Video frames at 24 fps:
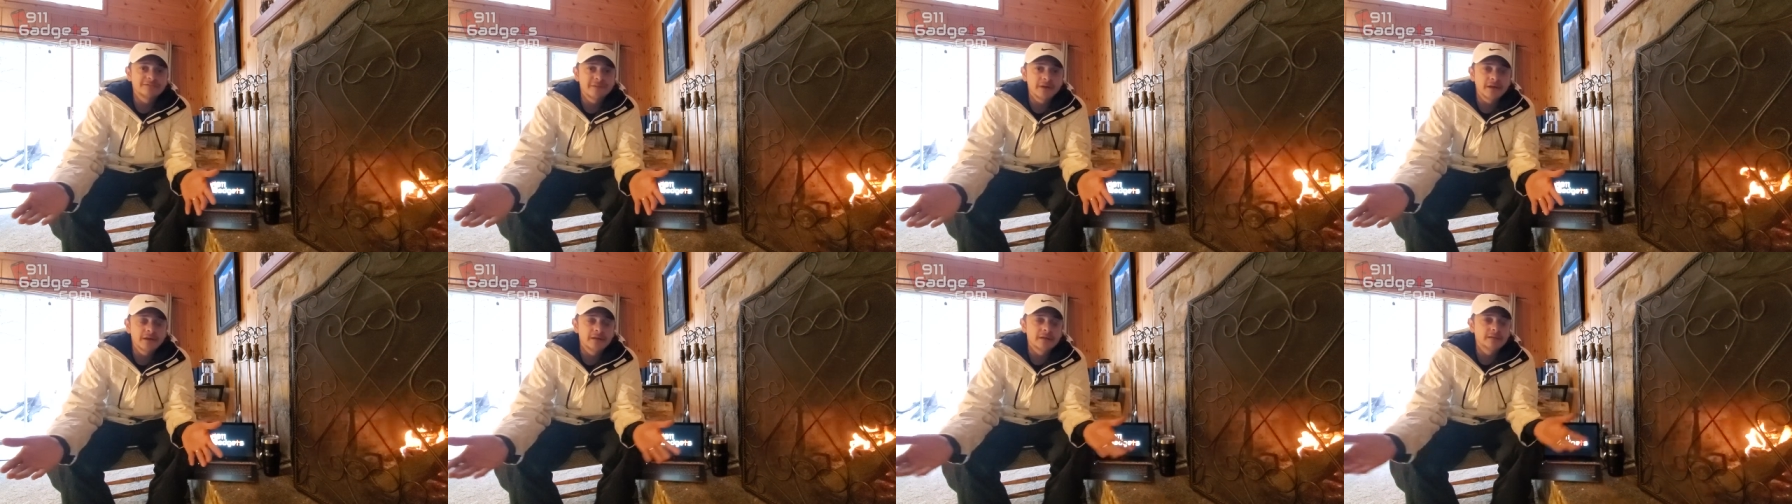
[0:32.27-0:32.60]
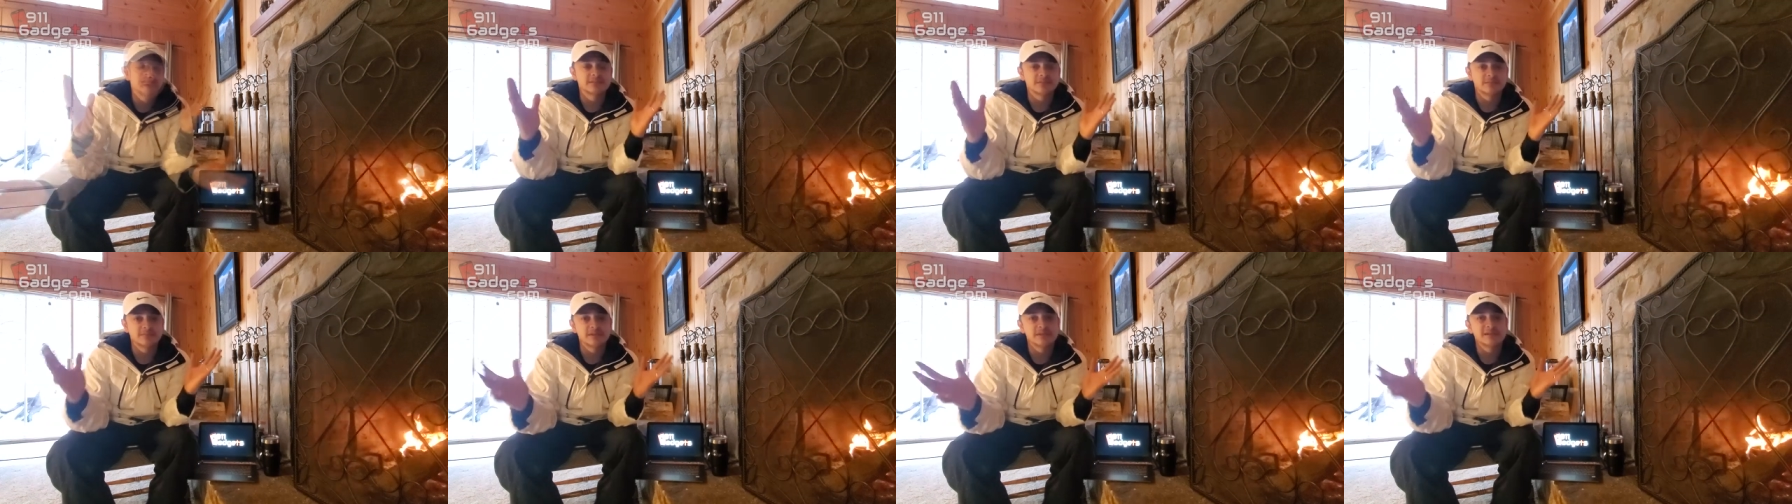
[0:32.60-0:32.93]
fun
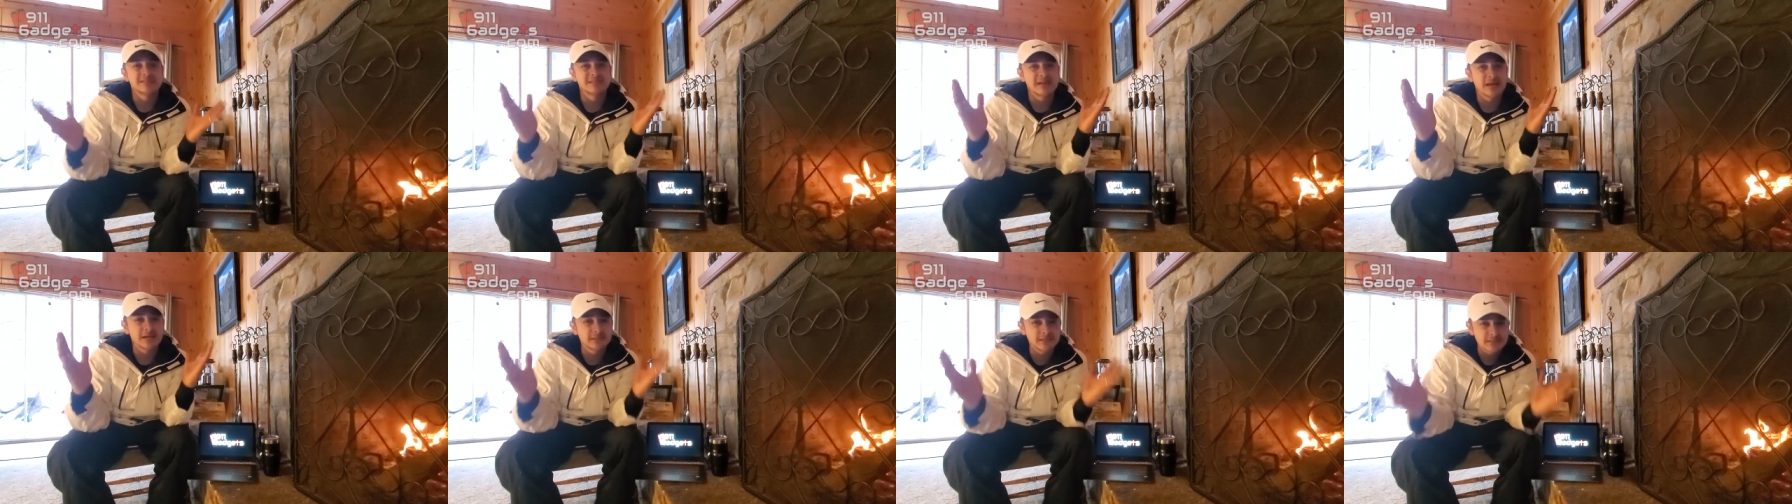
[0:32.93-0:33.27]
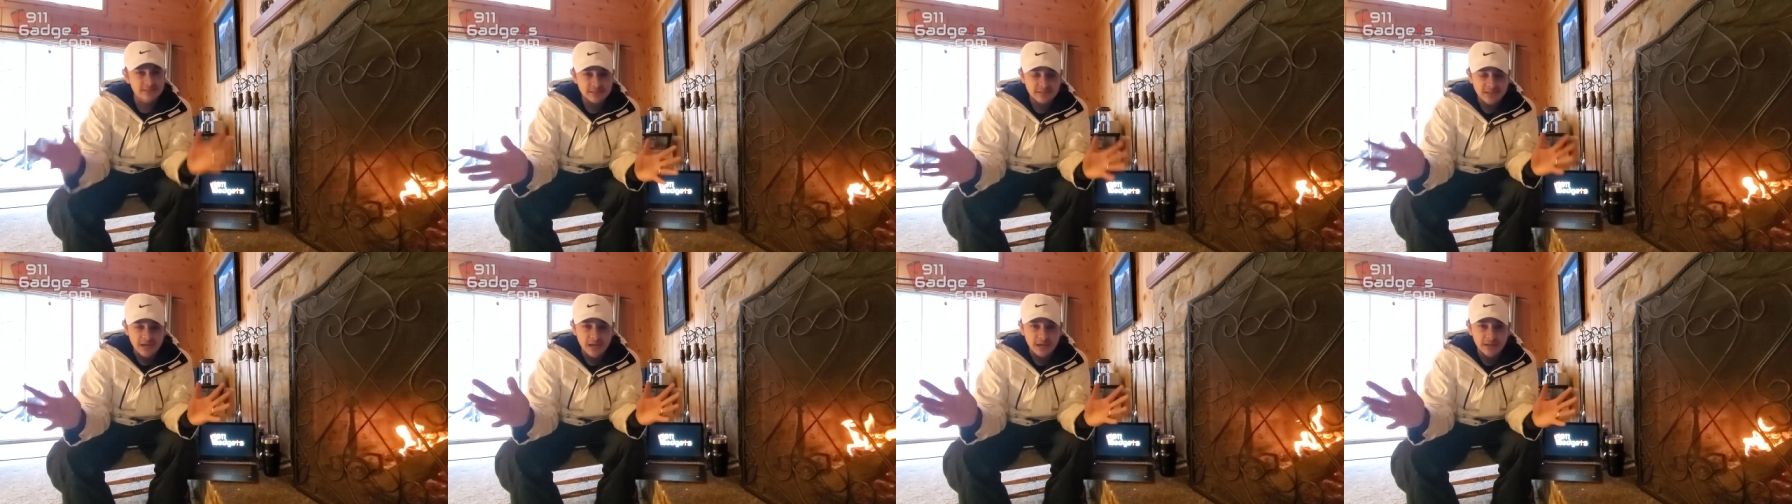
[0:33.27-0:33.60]
because I
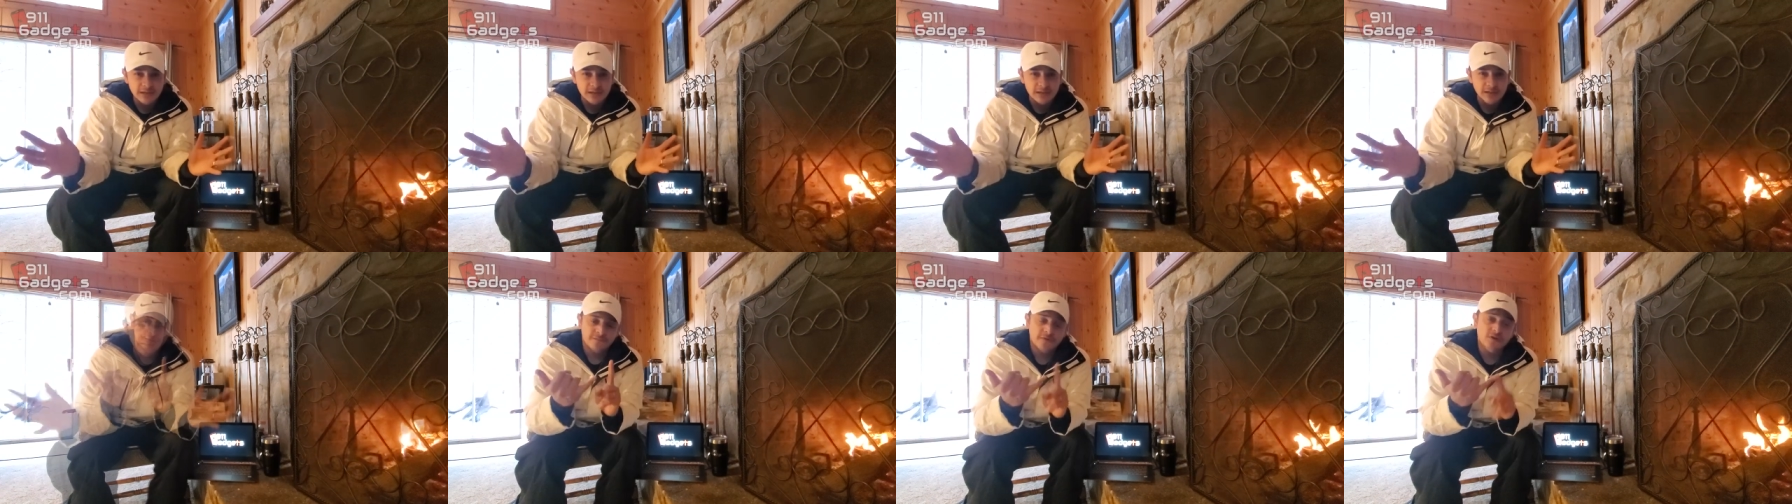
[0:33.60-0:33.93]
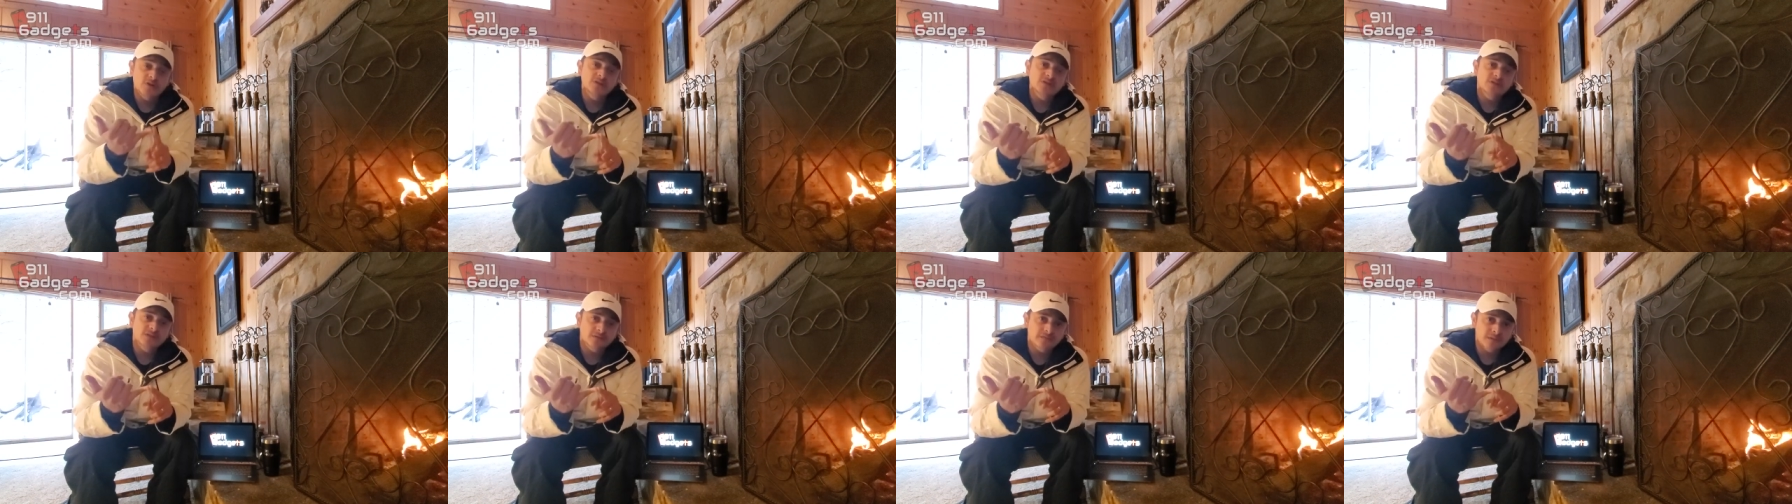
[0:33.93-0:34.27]
decided,
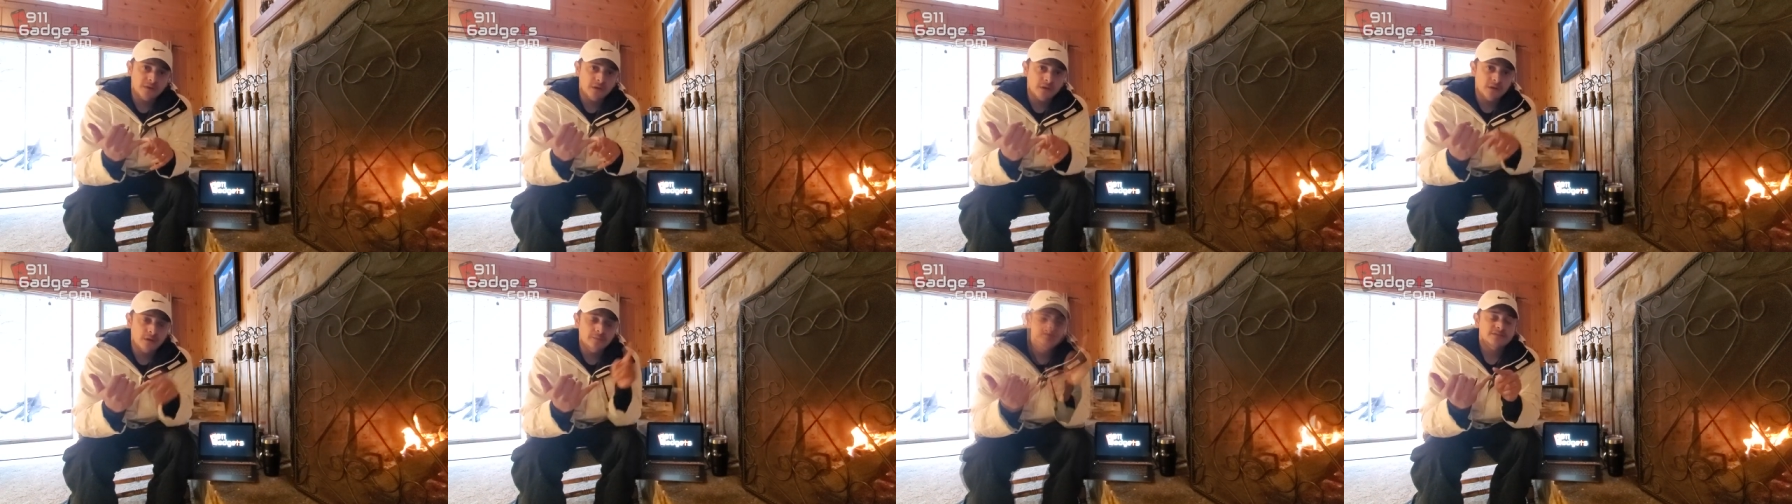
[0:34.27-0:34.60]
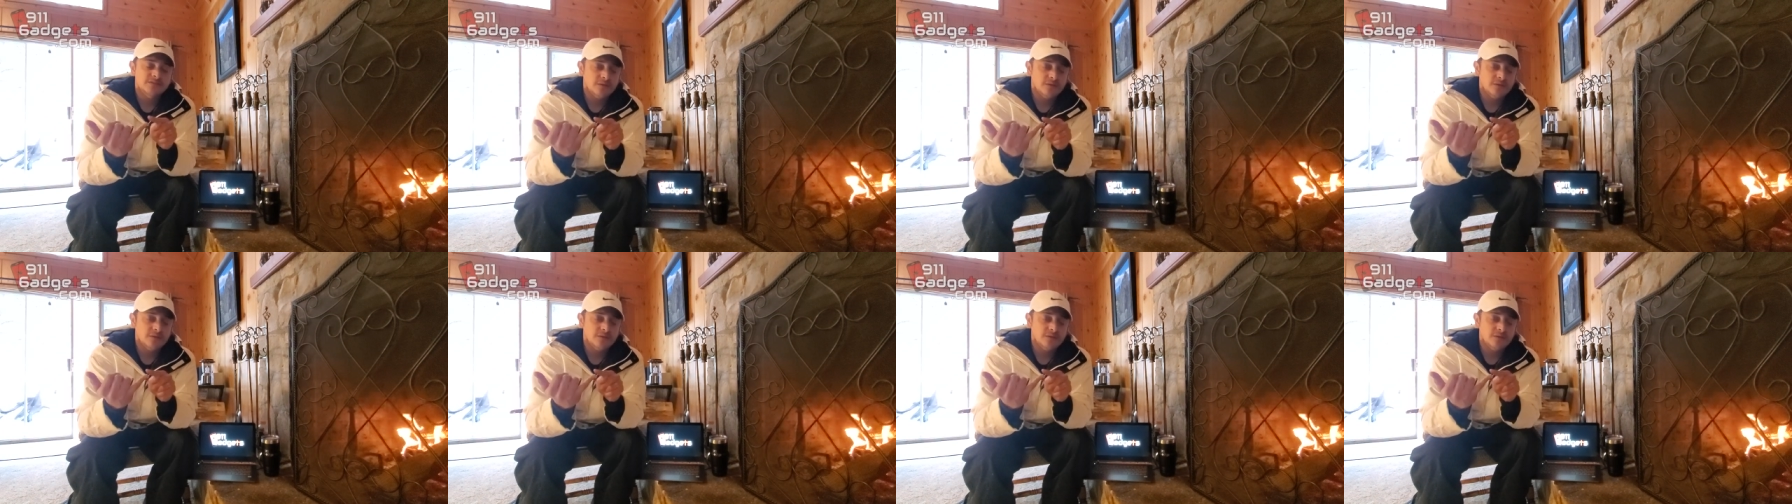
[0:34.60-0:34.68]
first of all,